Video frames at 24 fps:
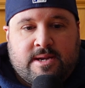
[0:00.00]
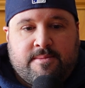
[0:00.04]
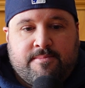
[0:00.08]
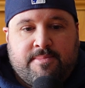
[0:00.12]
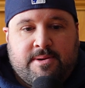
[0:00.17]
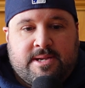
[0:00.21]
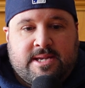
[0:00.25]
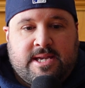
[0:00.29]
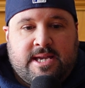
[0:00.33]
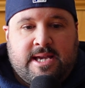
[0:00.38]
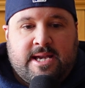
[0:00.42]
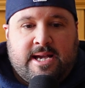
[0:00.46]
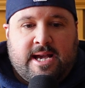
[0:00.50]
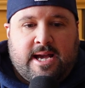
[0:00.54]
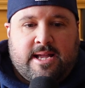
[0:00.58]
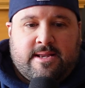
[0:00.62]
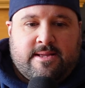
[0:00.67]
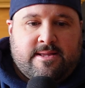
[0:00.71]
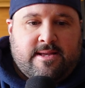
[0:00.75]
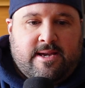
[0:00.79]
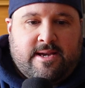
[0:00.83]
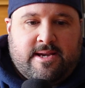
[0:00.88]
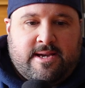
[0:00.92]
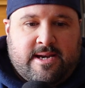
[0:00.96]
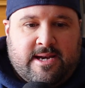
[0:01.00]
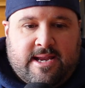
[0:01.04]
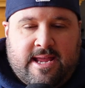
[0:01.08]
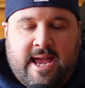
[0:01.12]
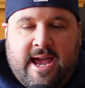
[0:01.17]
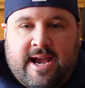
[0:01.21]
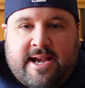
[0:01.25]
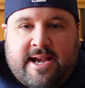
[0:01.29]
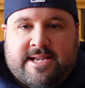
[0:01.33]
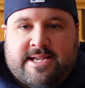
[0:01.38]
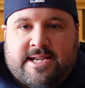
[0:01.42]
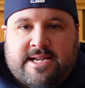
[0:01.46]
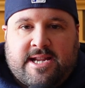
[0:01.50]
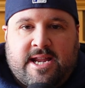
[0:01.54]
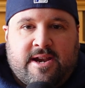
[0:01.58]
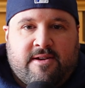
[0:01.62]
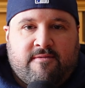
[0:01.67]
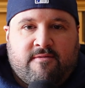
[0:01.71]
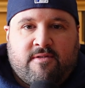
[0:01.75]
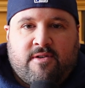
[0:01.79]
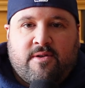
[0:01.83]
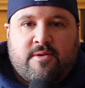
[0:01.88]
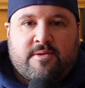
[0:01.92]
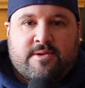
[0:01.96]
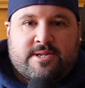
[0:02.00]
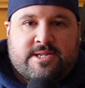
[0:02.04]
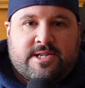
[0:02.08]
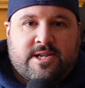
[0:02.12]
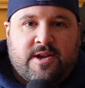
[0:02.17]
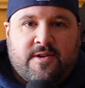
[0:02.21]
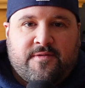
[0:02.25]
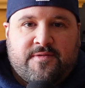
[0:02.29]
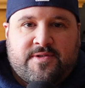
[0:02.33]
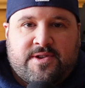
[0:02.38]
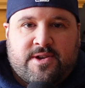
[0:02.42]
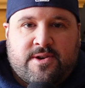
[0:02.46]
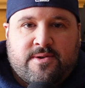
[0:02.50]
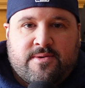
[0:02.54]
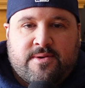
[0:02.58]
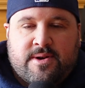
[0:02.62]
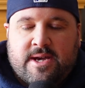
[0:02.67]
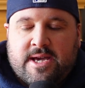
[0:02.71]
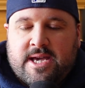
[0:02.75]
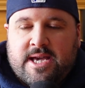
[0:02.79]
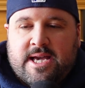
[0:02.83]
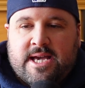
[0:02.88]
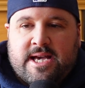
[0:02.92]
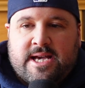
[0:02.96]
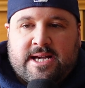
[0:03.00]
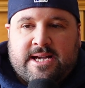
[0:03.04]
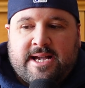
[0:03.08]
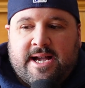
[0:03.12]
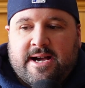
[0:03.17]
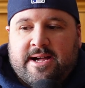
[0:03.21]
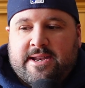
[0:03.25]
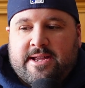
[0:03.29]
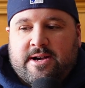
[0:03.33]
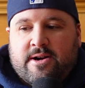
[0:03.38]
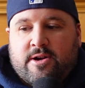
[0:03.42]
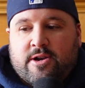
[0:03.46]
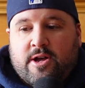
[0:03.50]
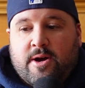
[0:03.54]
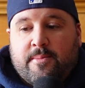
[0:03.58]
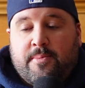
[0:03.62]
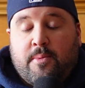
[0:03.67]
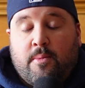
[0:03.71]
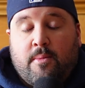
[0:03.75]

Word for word: busy. Got like in an accident on the road and stuff, so got held up.